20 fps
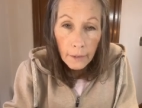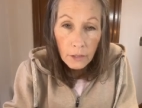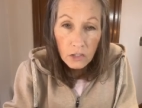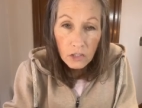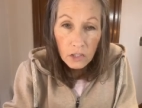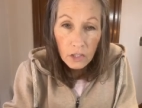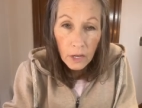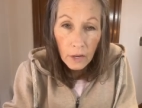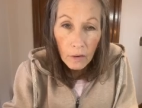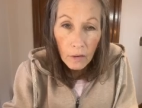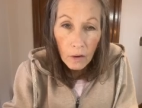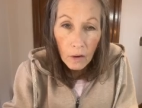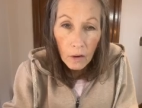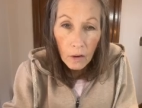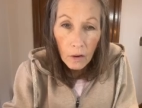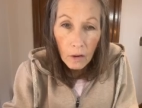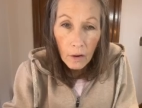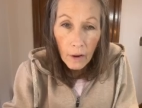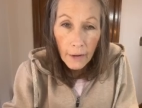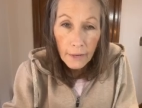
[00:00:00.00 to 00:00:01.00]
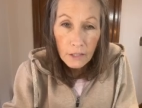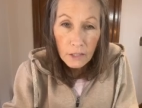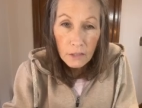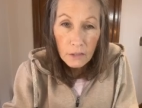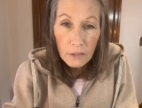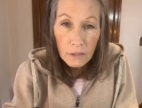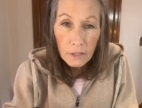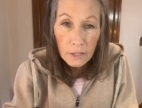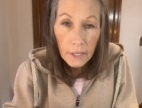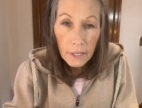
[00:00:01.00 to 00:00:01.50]
Hi, Cheryl. Hi,
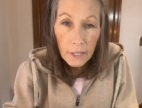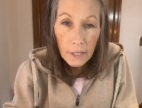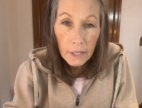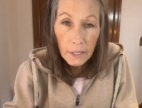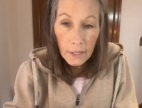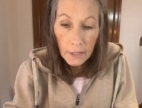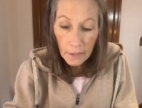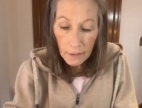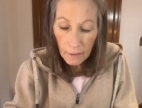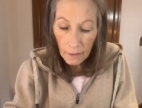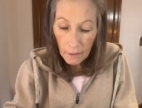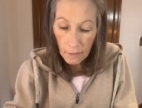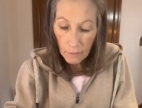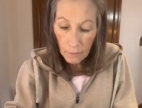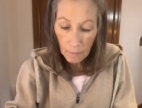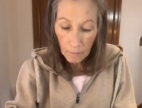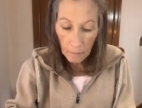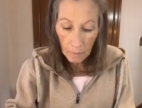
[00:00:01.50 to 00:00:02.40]
Susan.